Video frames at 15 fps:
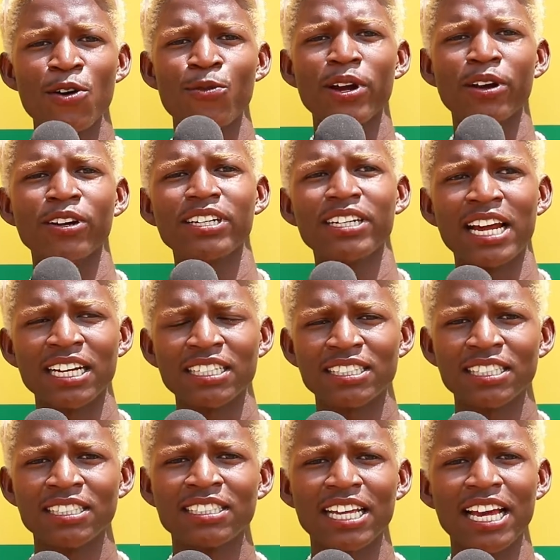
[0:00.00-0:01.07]

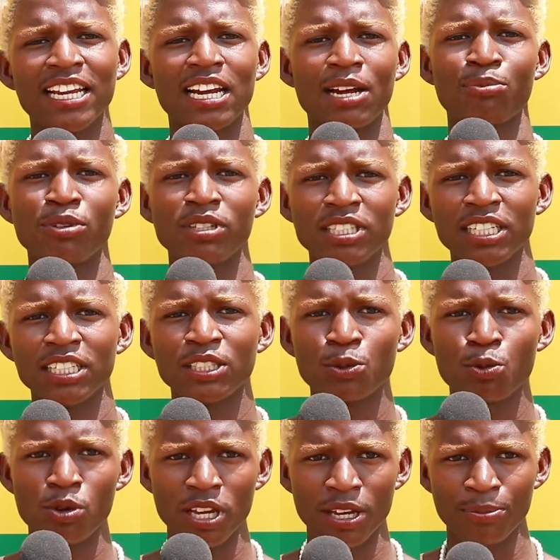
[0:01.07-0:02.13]
recognizes and appreciates
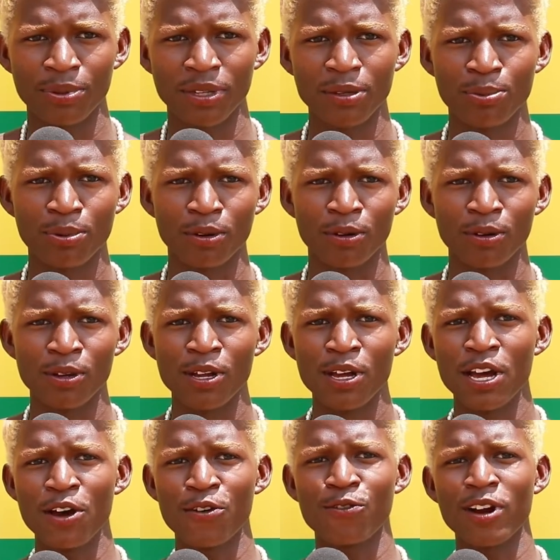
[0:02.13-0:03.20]
queer people,
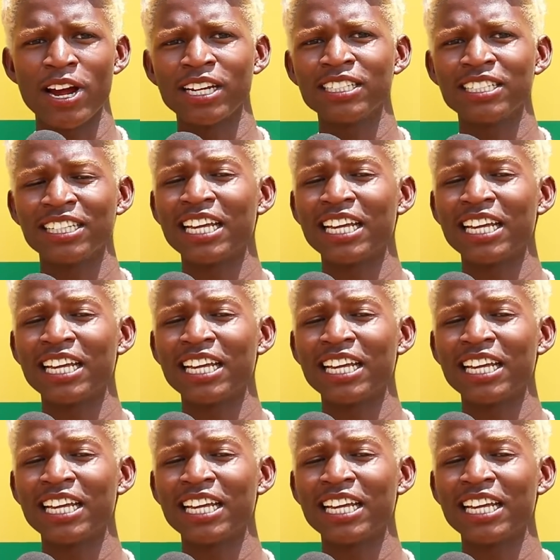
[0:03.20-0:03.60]
right?